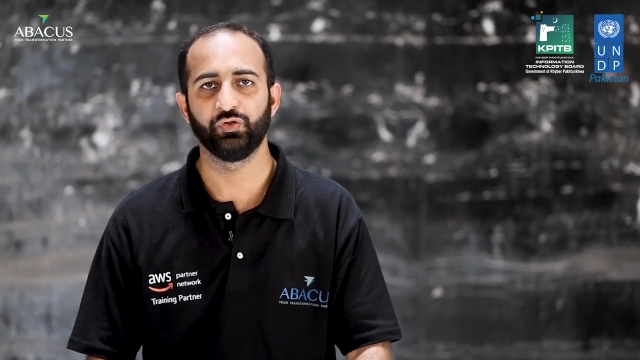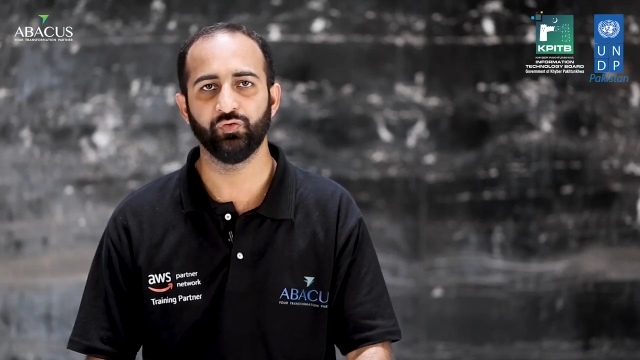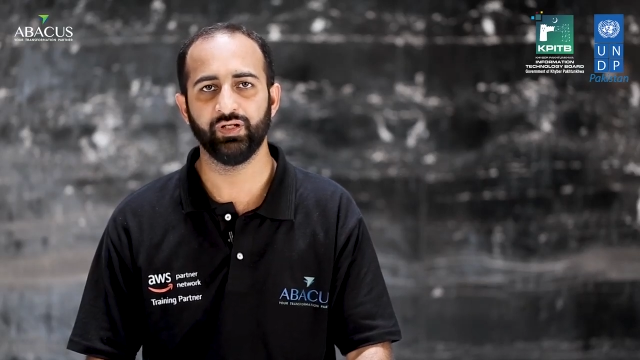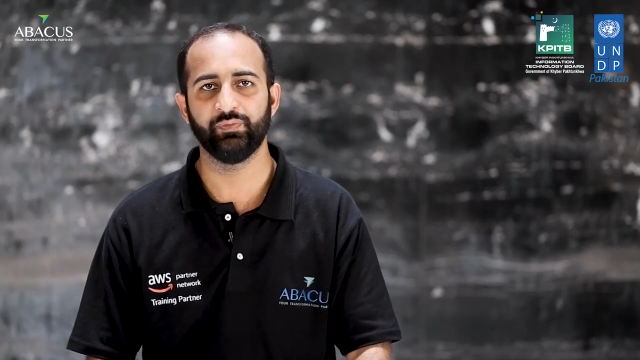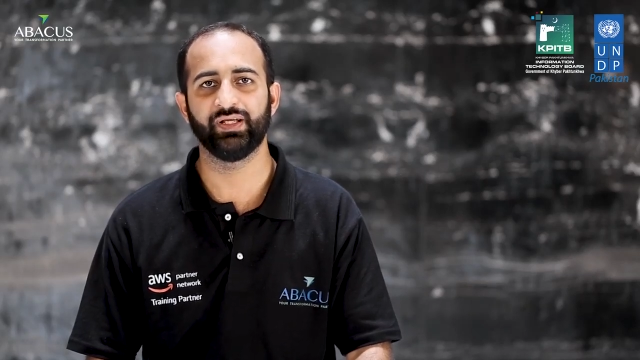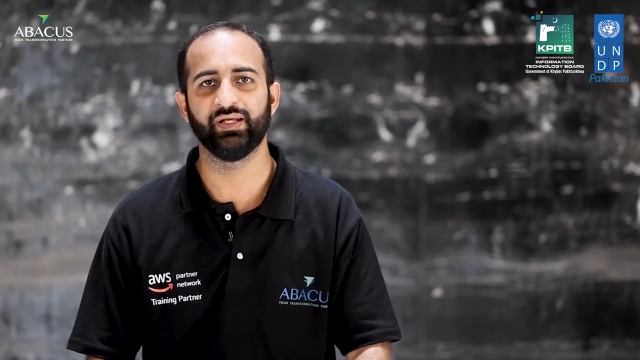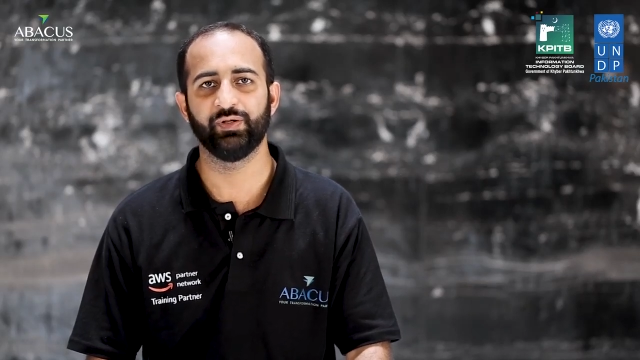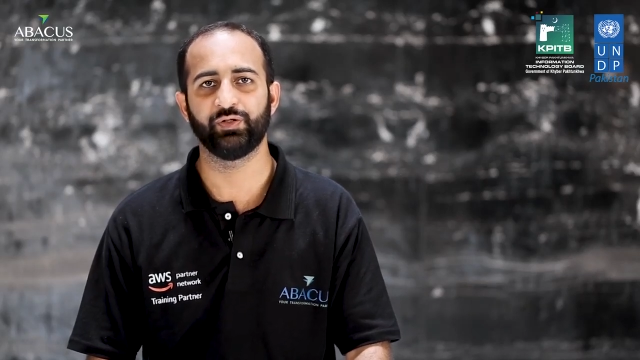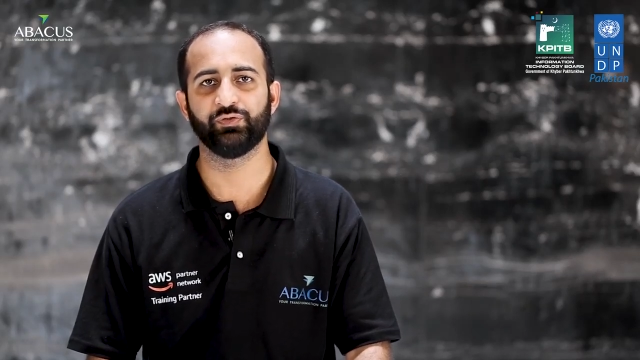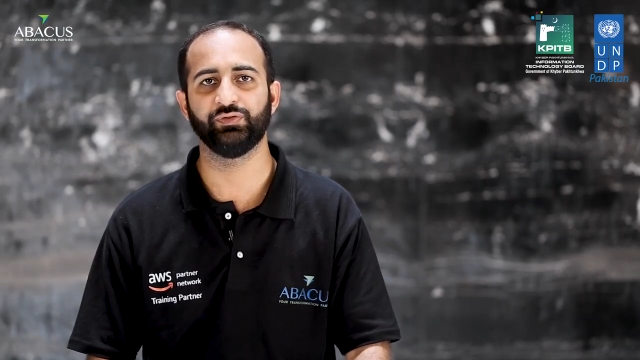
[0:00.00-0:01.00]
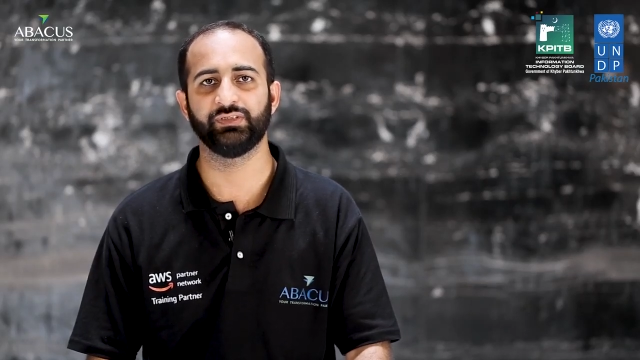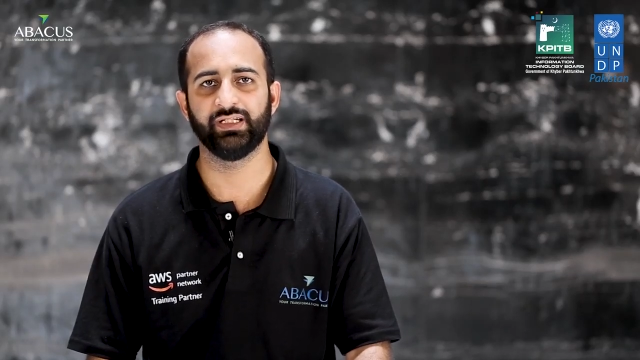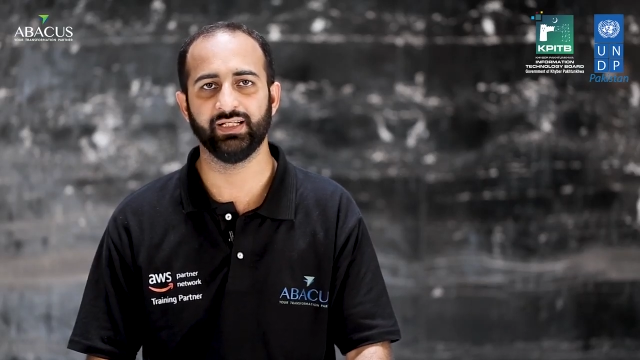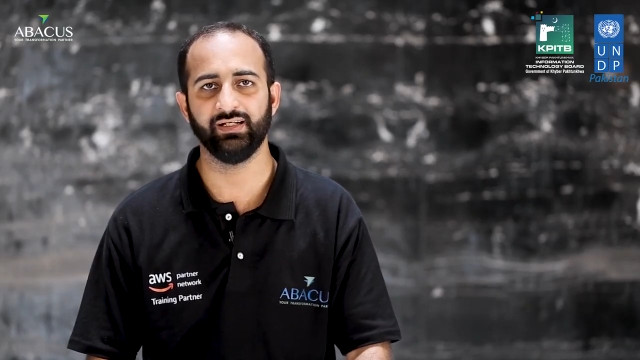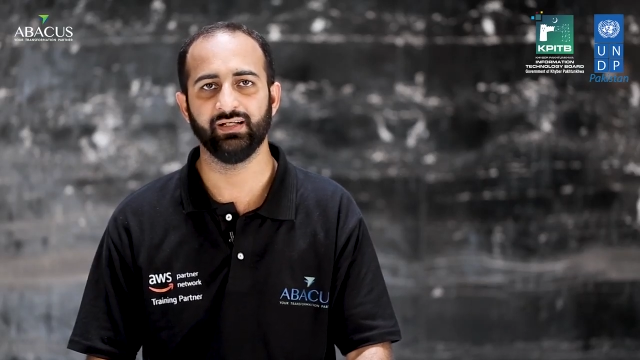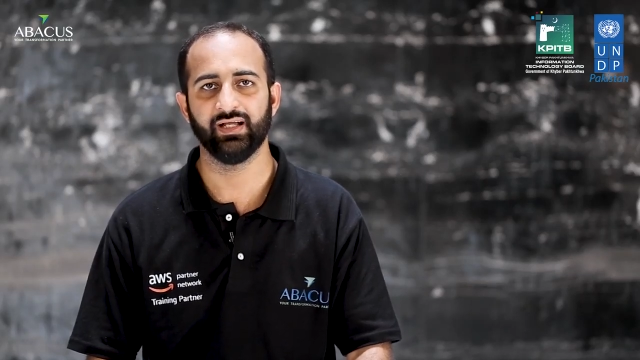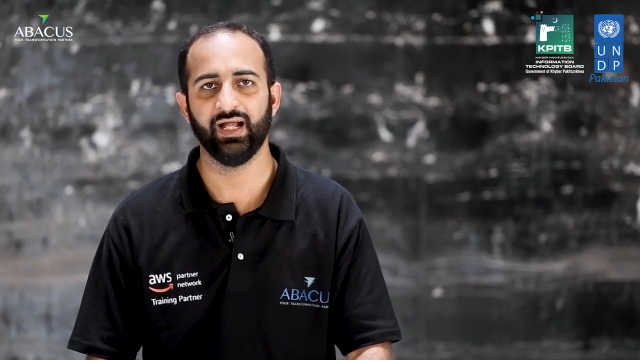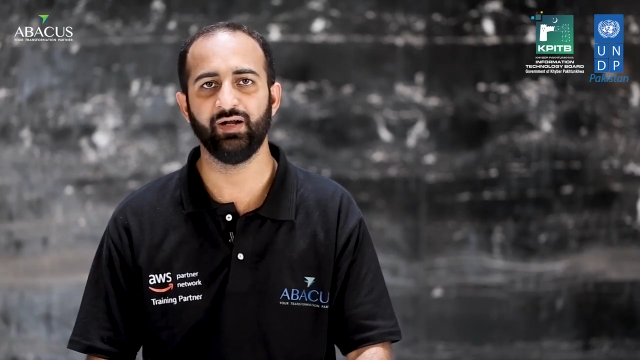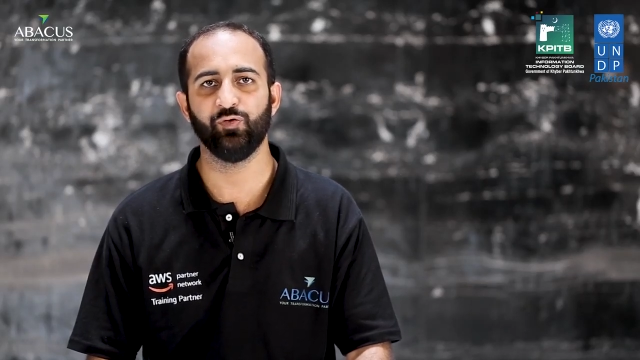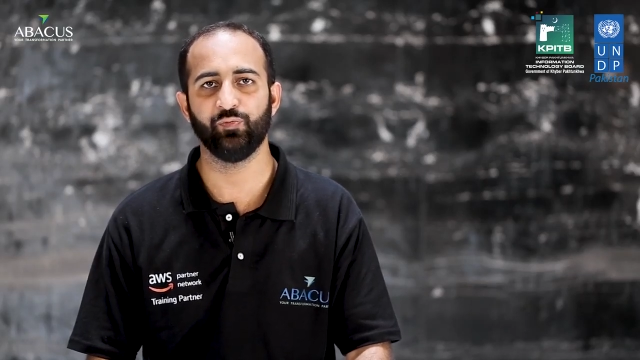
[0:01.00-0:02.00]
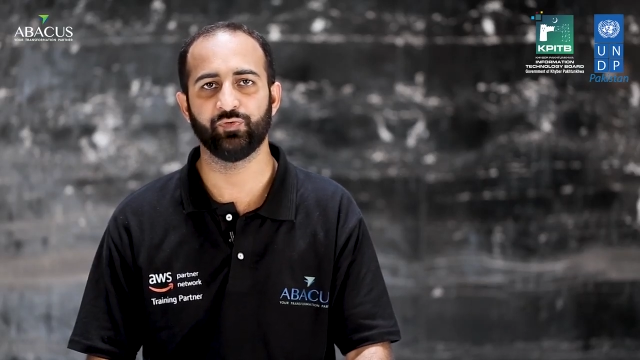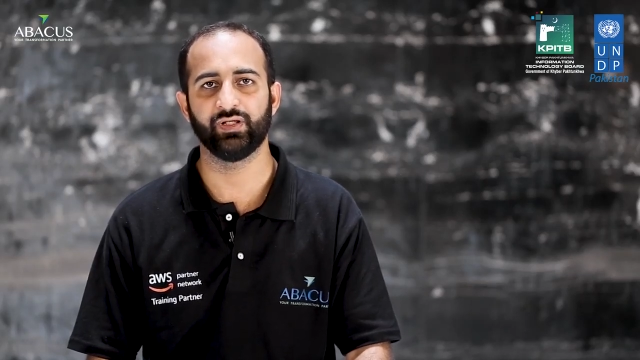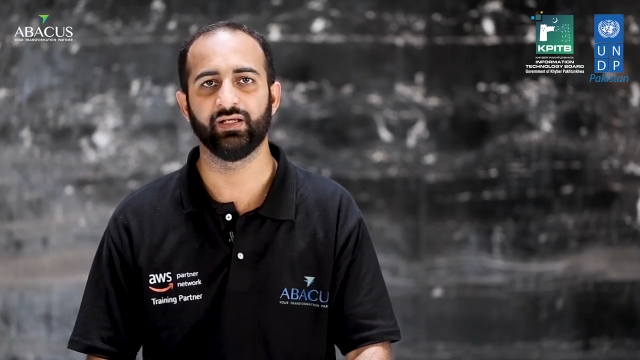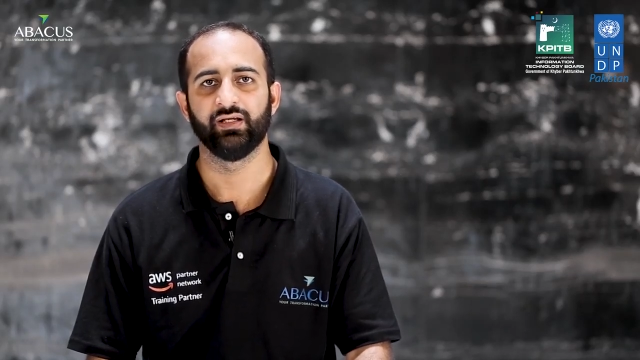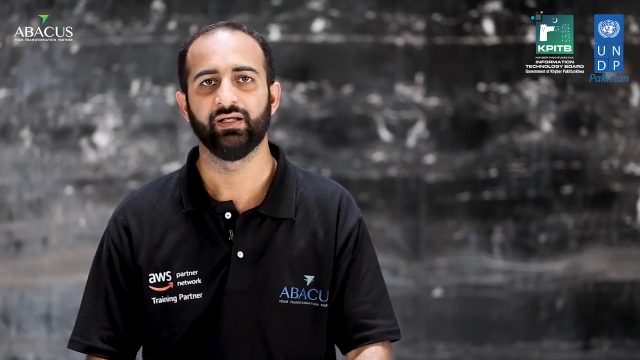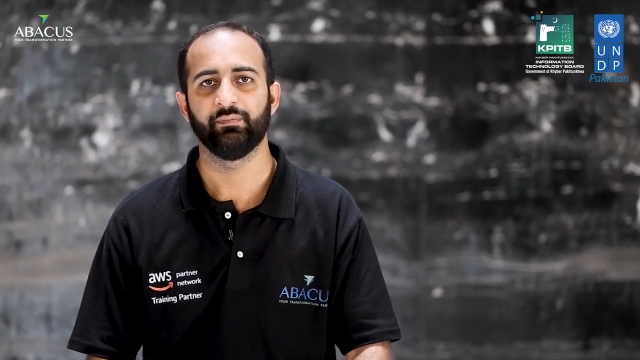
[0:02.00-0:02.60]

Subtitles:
you will be able to sit in and hopefully